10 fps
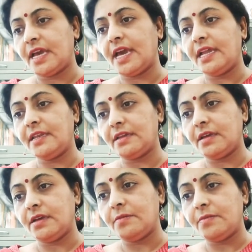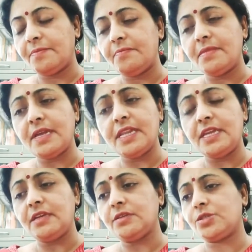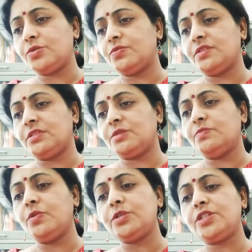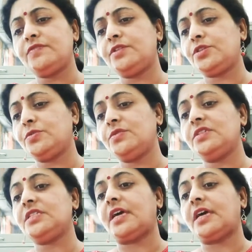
and most of the students